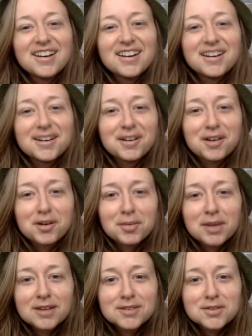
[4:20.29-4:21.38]
uh, our
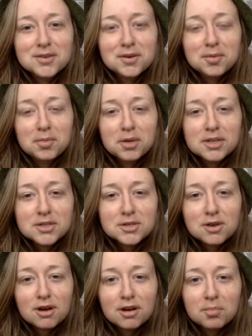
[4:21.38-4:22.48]
minds are pretty
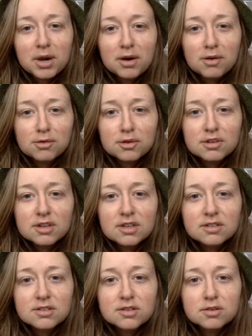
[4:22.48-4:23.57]
strong and powerful
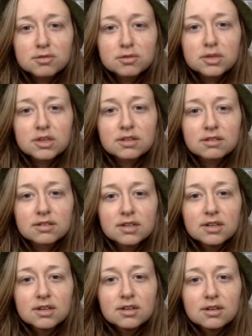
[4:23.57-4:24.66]
things, so if we can
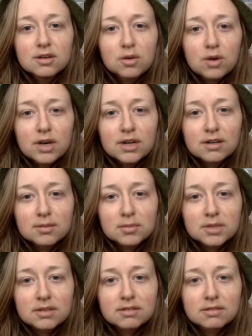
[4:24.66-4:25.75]
quiet them
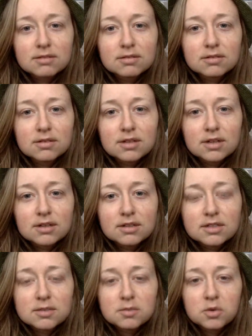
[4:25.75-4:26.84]
and uh,
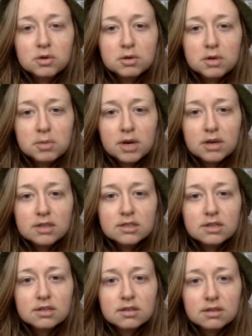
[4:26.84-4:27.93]
listen more to our bodies,
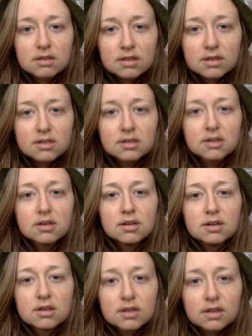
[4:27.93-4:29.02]
I think that
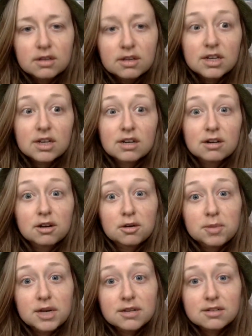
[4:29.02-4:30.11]
uh, they kind of know
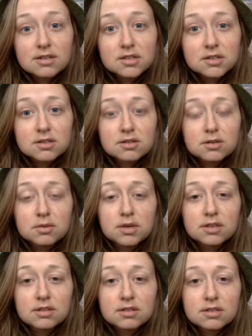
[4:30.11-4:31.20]
best as to
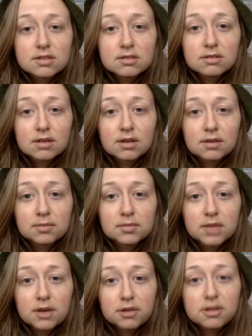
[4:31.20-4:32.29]
what's um,
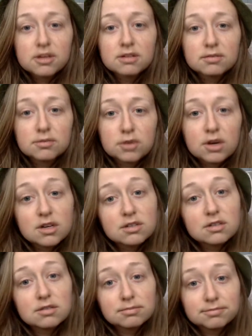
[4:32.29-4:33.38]
healthy for
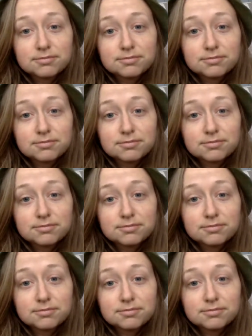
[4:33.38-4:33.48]
us.